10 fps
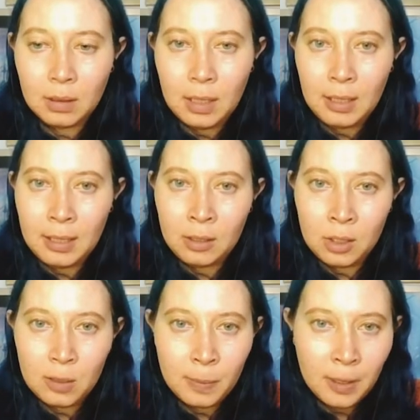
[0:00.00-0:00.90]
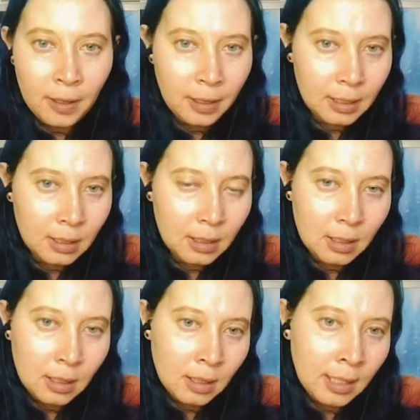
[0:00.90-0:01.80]
And then I'll just put this
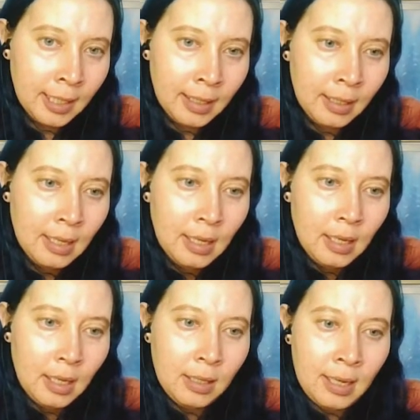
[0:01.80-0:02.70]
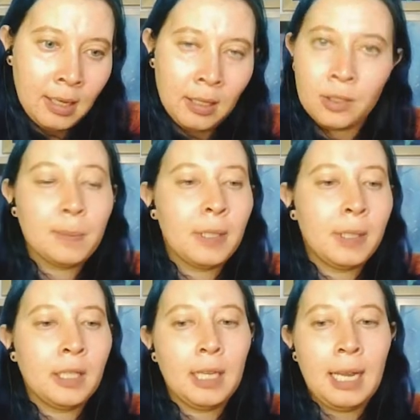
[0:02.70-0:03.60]
in there. And then I'll just
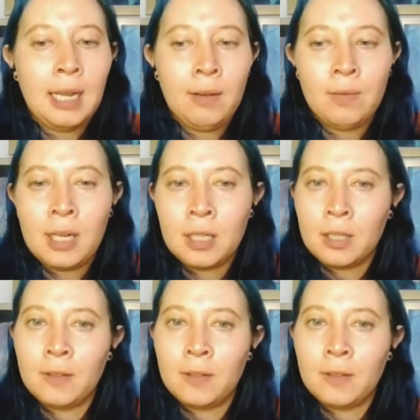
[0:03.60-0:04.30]
put a rug on the